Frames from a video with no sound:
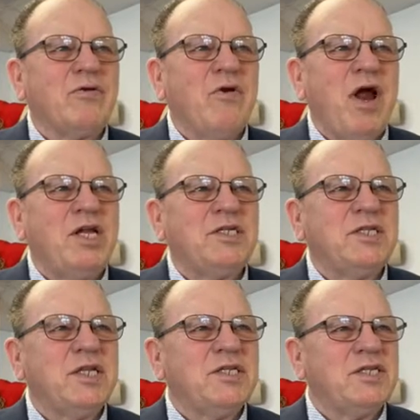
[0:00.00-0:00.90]

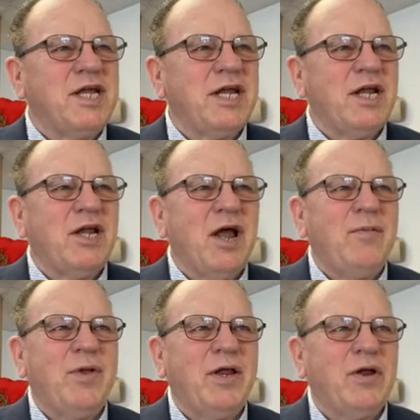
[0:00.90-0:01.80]
Christ in the second
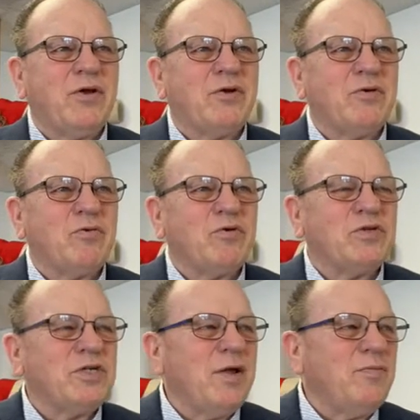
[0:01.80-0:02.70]
coming or
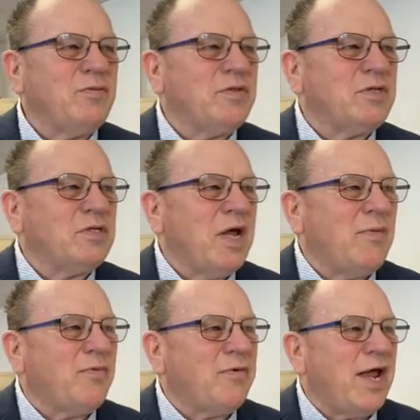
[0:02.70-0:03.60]
some
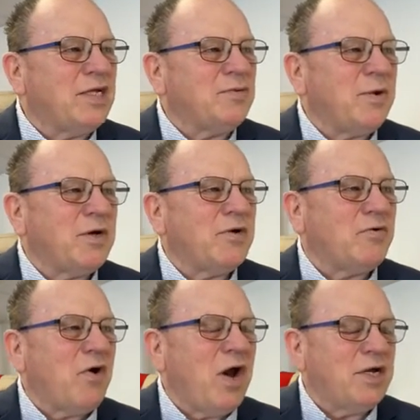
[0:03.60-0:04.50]
type of aspect
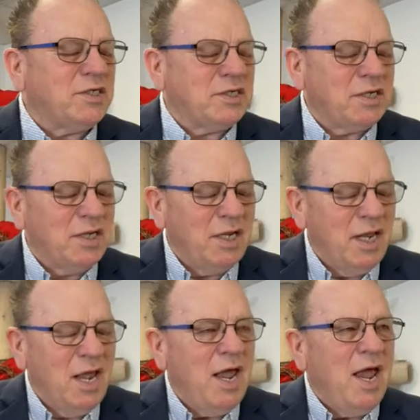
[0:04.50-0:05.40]
of Christ.
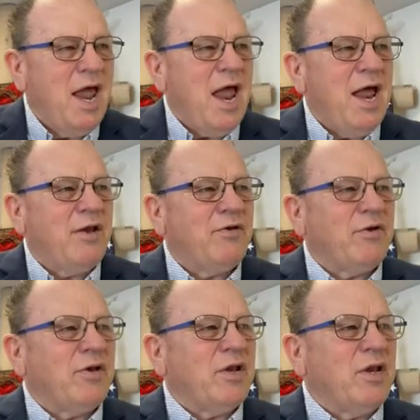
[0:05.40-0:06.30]

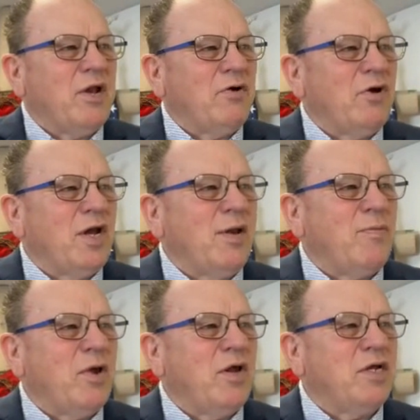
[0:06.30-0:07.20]
And
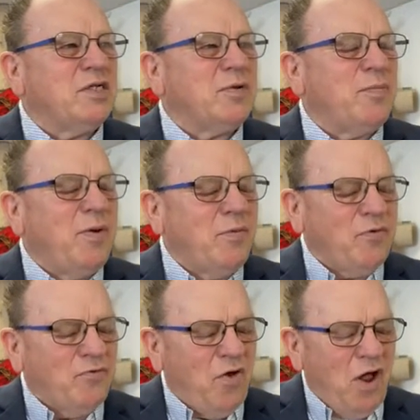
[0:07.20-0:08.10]
literally millions of
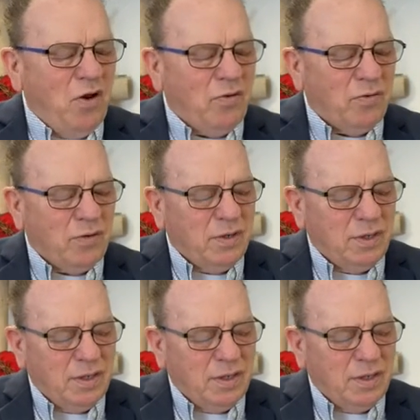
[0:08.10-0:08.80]
people follow.